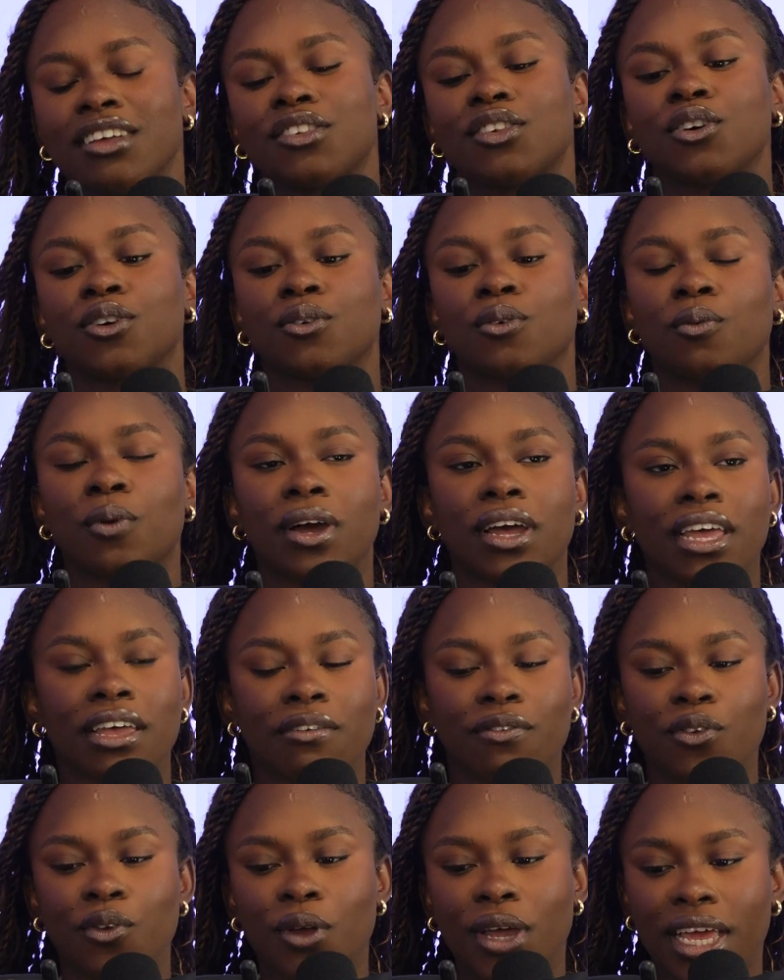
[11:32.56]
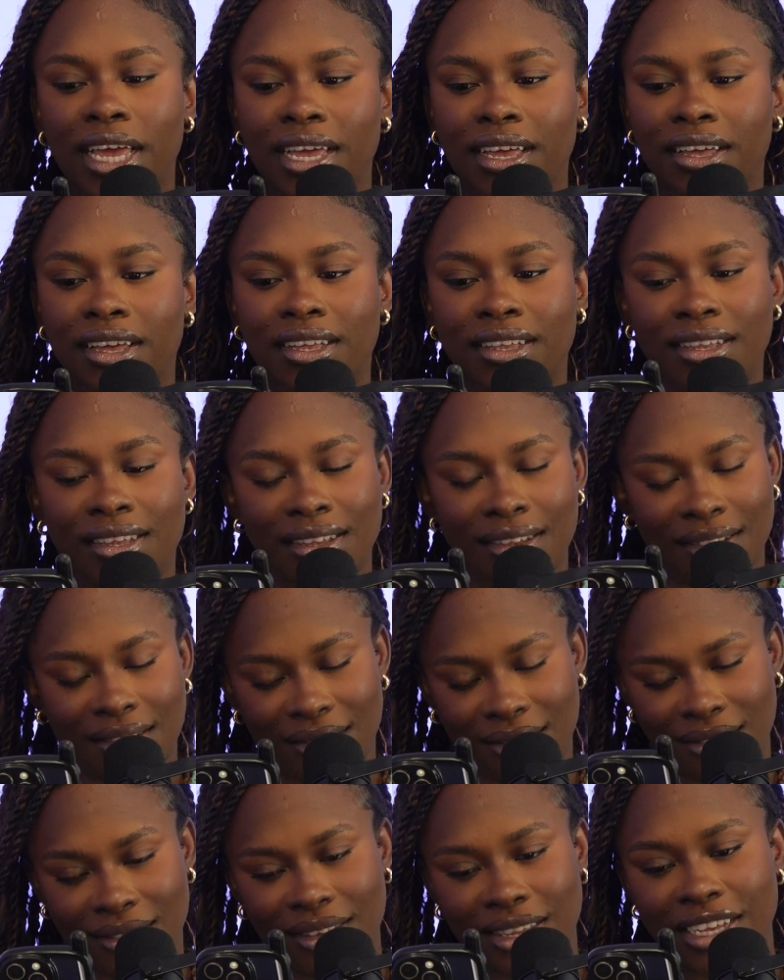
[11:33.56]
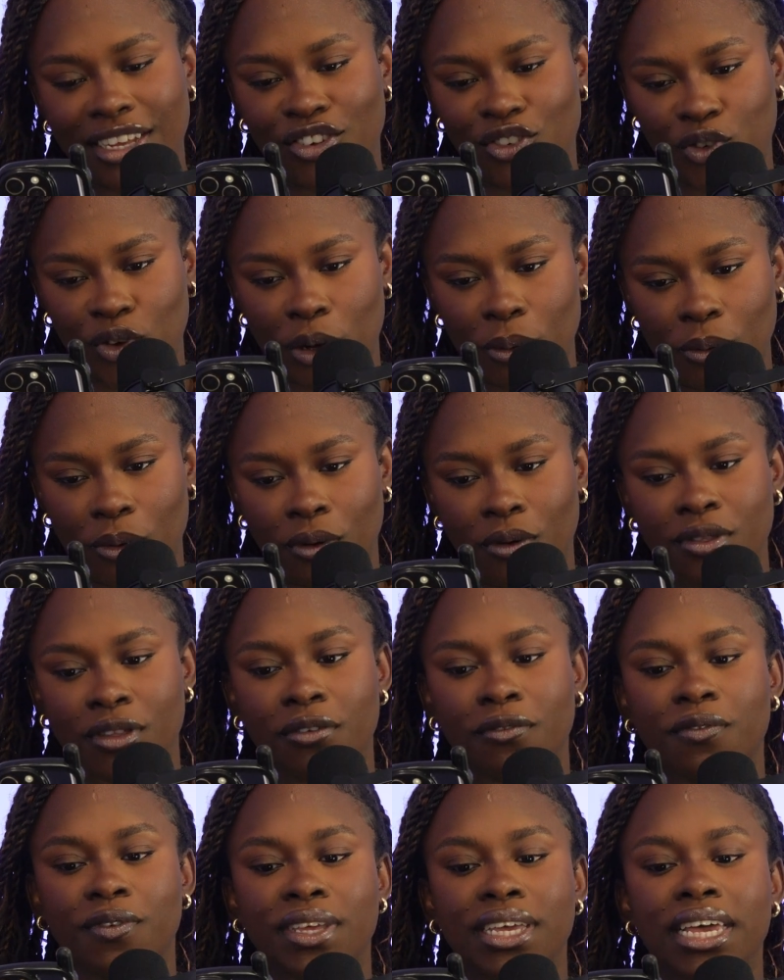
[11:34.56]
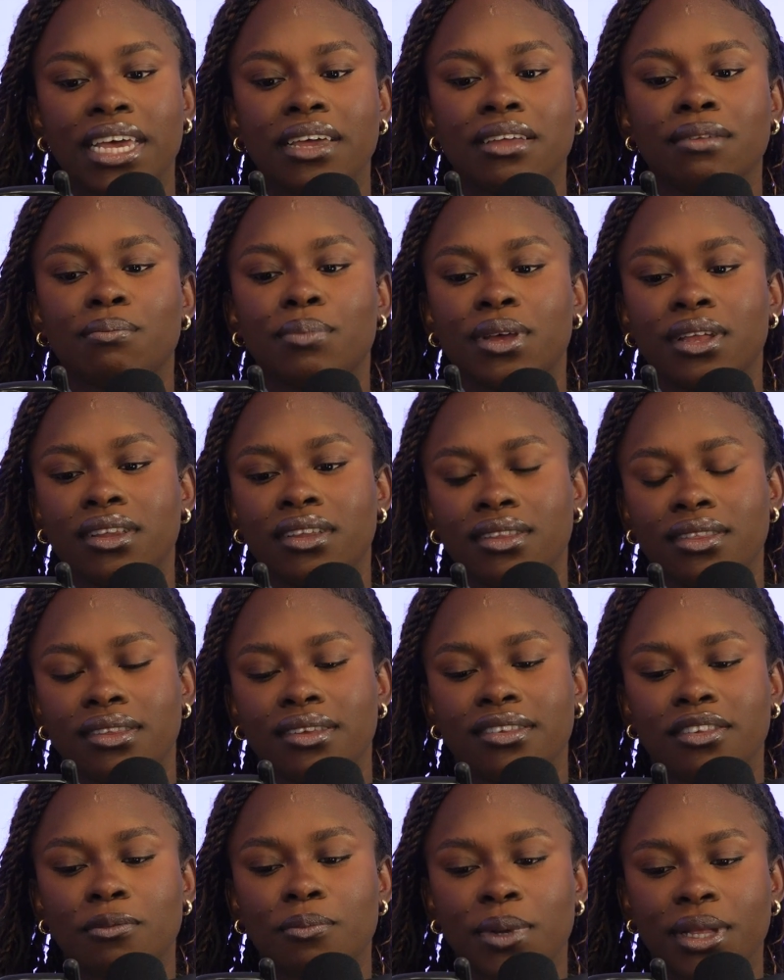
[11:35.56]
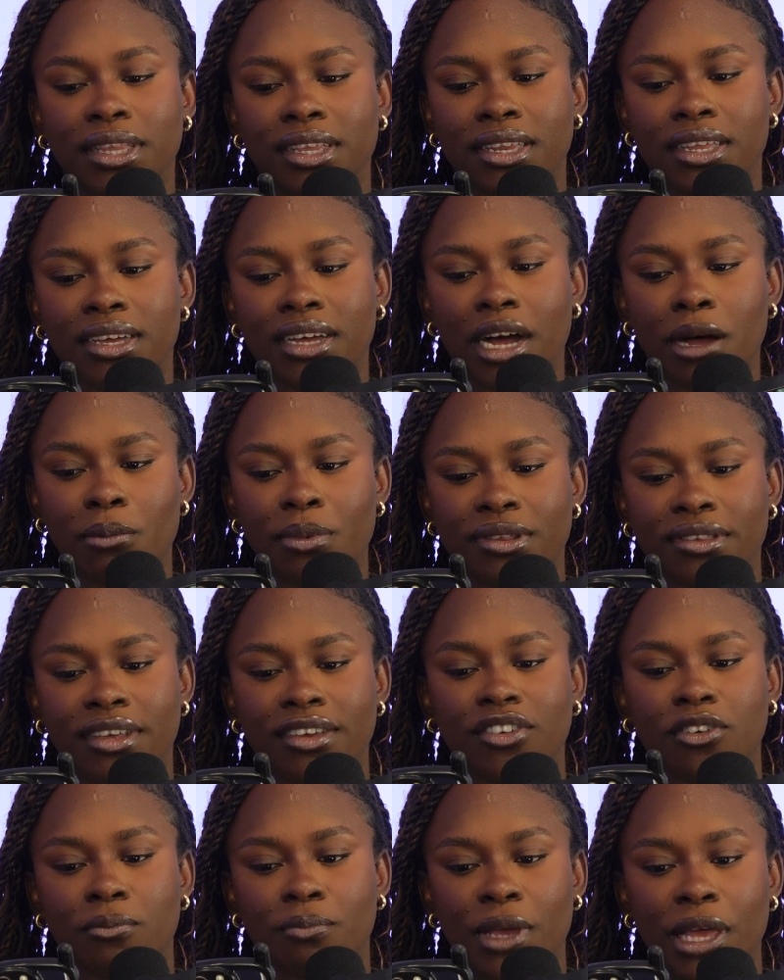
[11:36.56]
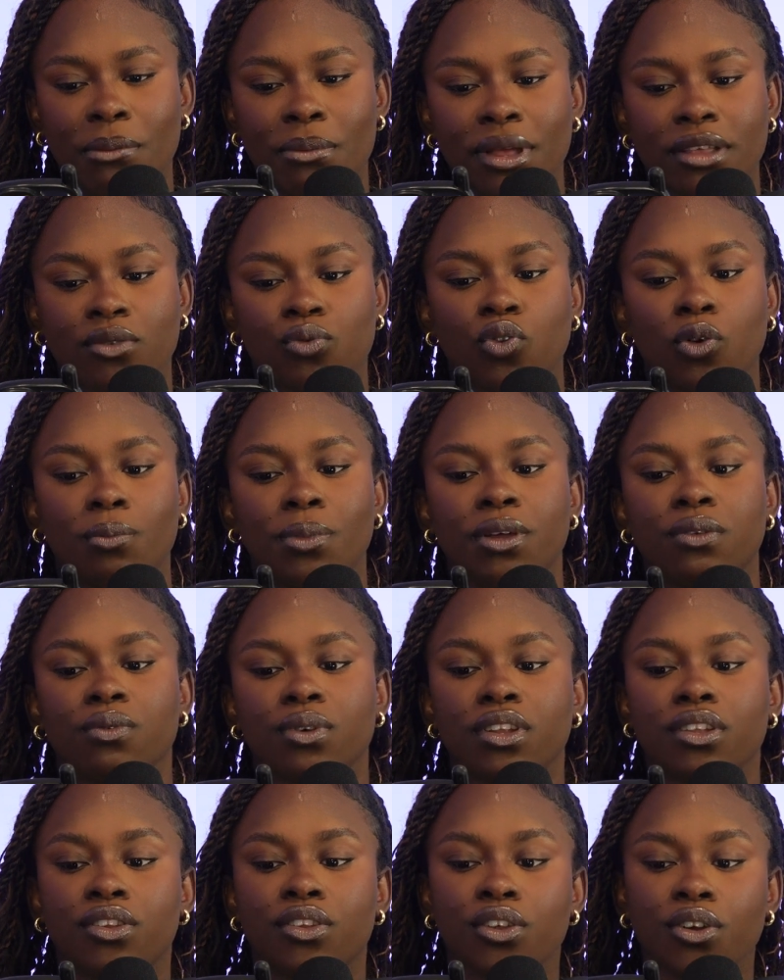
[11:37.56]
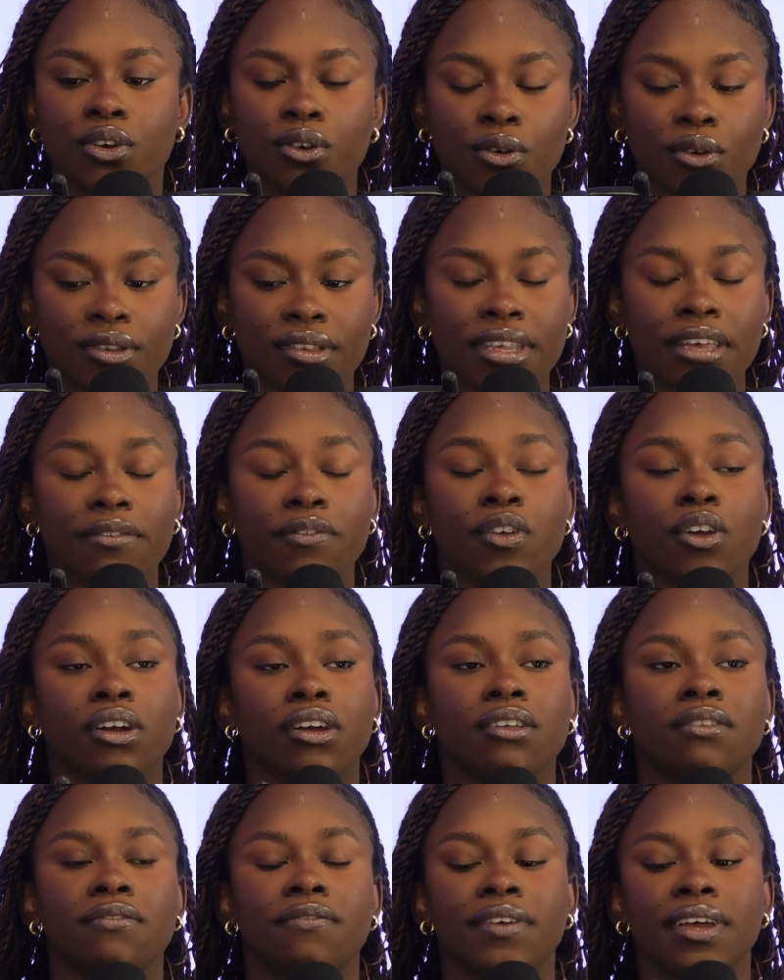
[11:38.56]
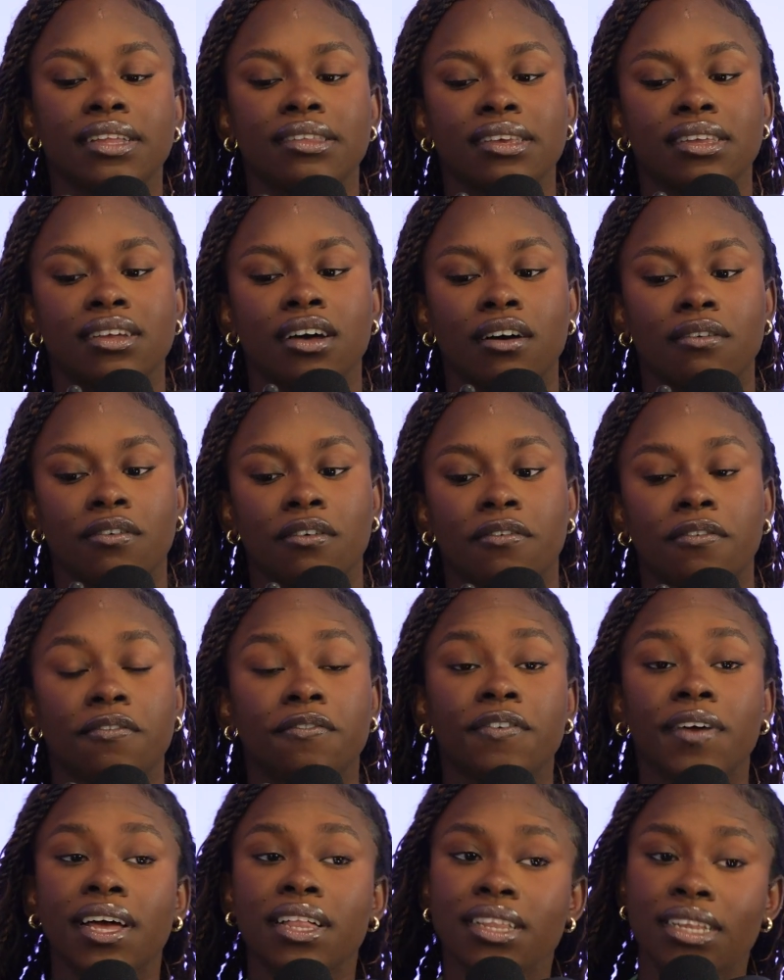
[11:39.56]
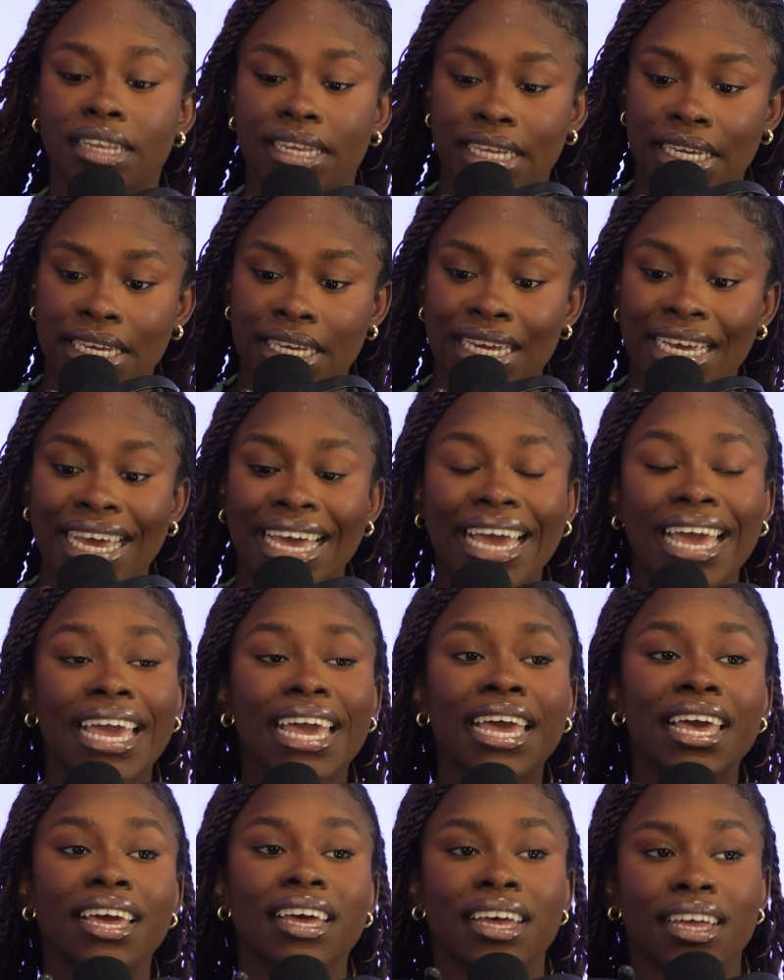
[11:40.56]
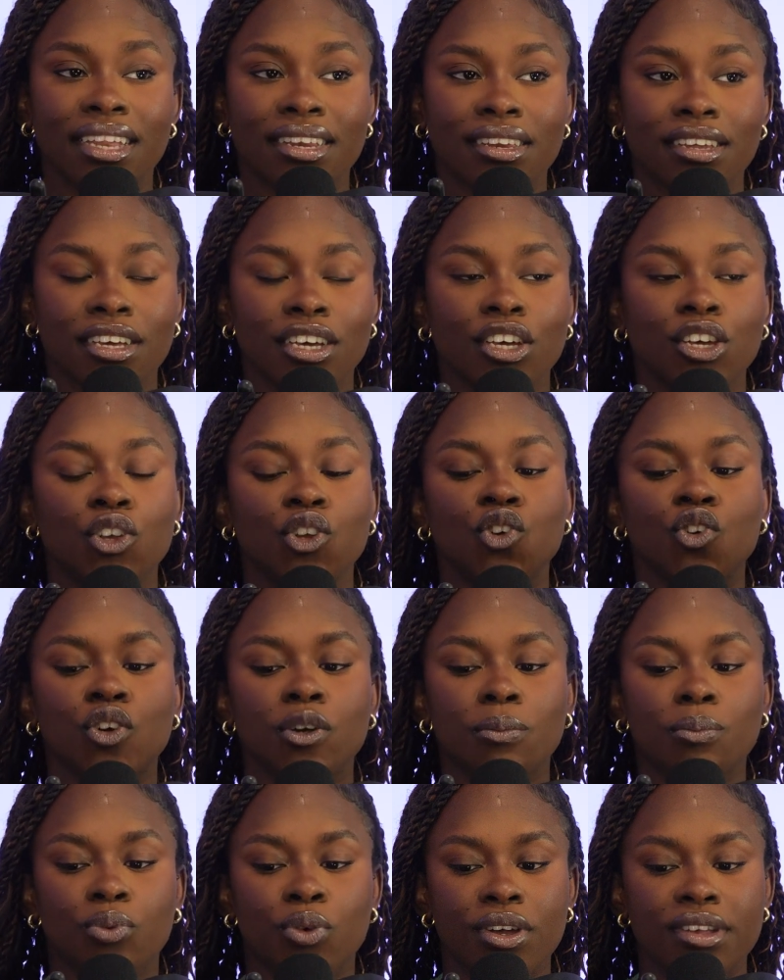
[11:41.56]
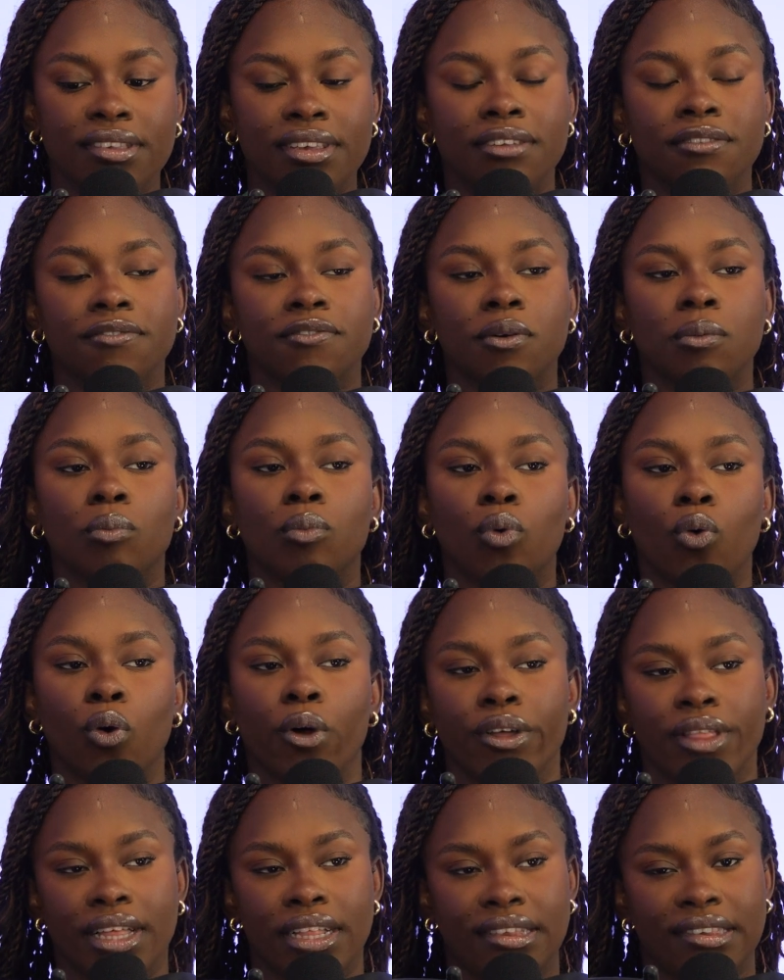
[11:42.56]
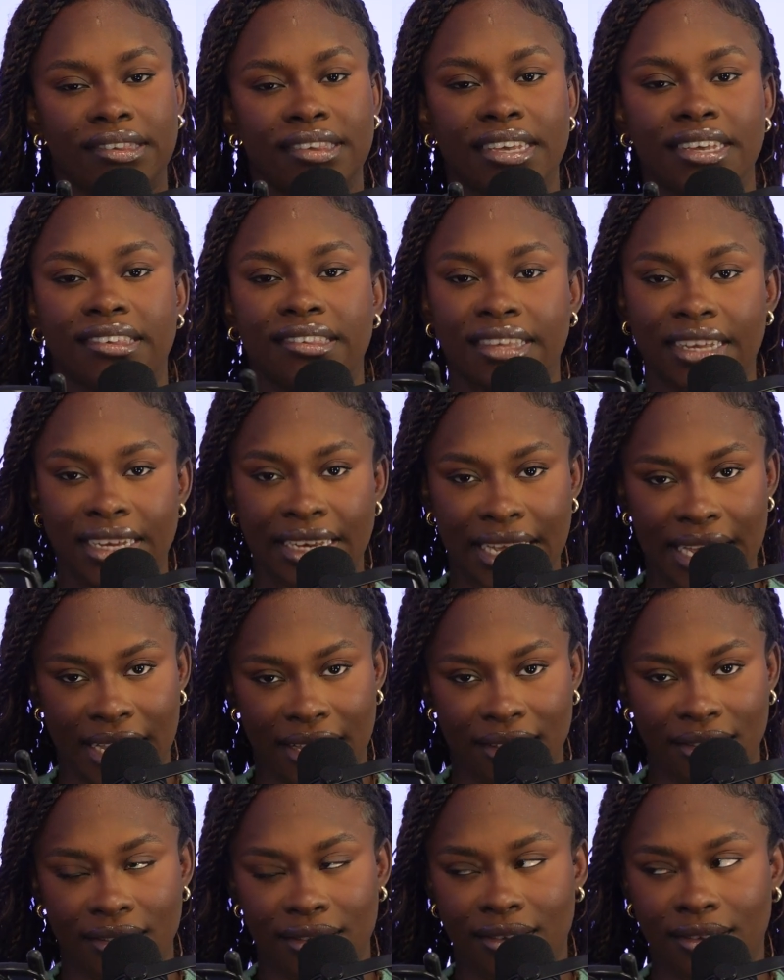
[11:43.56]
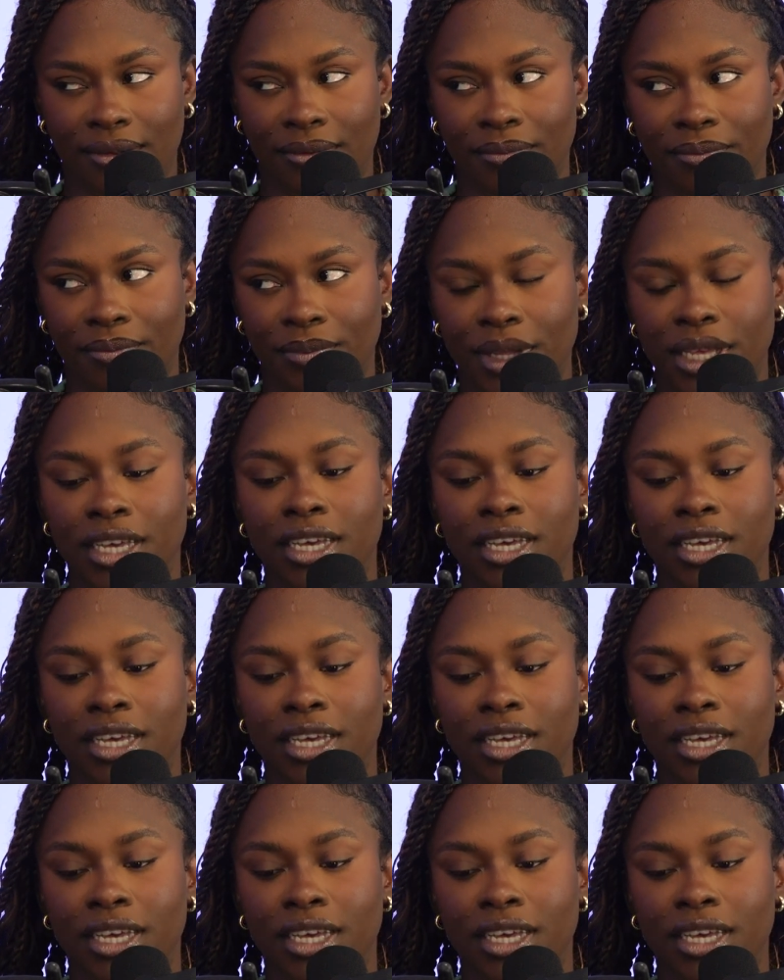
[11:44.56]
So if you get in trouble, the VA disability compensation payments will be reduced if you're convicted of a felony and you're imprisoned for more than 60 days. Mm-hmm.